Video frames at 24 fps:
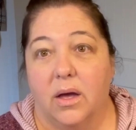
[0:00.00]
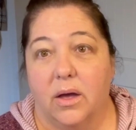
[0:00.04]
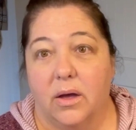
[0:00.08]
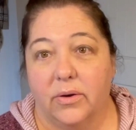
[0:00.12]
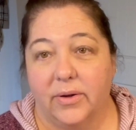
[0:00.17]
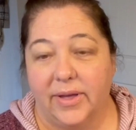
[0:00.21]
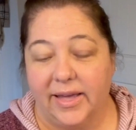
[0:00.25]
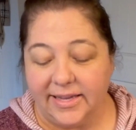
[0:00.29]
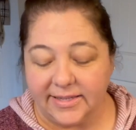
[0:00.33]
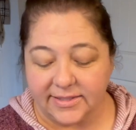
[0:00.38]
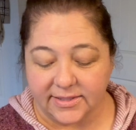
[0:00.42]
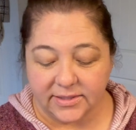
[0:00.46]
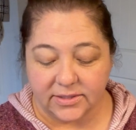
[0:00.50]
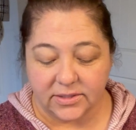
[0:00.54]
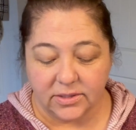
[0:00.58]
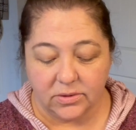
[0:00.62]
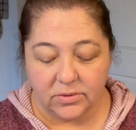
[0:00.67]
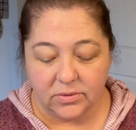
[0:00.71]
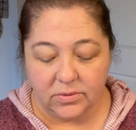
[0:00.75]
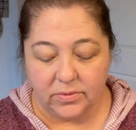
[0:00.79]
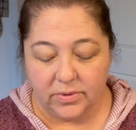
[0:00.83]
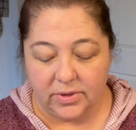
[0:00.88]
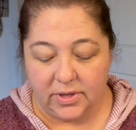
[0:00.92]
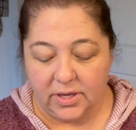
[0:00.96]
Okay,
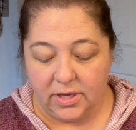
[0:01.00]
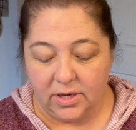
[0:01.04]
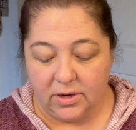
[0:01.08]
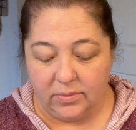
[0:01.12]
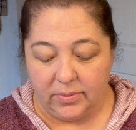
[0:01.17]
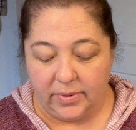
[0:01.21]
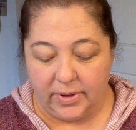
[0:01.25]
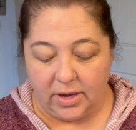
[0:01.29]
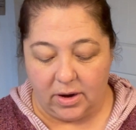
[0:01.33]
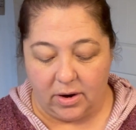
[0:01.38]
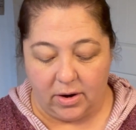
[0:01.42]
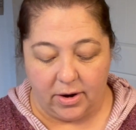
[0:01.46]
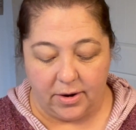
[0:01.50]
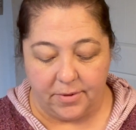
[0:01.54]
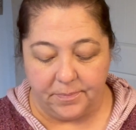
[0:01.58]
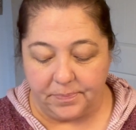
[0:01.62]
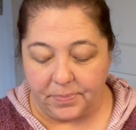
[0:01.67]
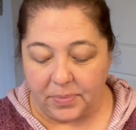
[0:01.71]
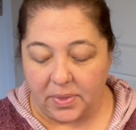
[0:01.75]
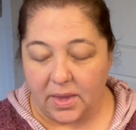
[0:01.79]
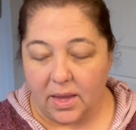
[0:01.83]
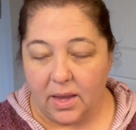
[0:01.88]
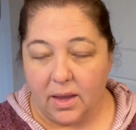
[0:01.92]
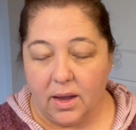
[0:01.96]
so here we are.